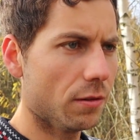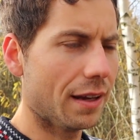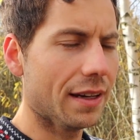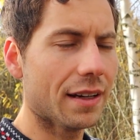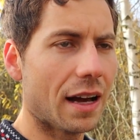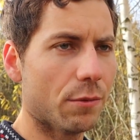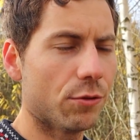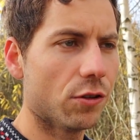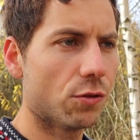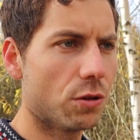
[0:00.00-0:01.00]
dating
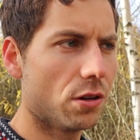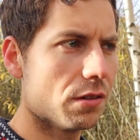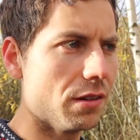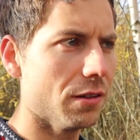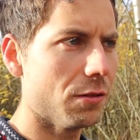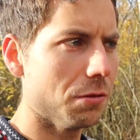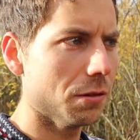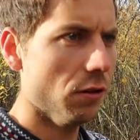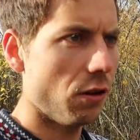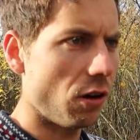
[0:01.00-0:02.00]
options, whereas this
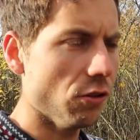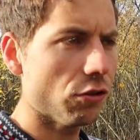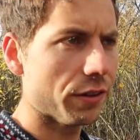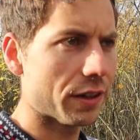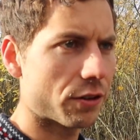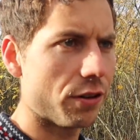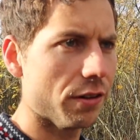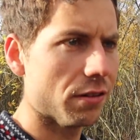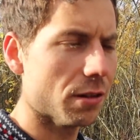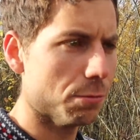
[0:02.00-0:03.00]
largely
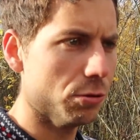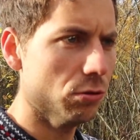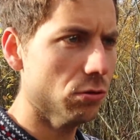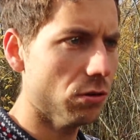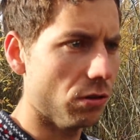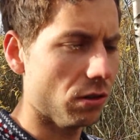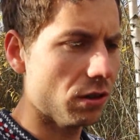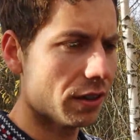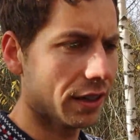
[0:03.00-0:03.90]
increased the pool.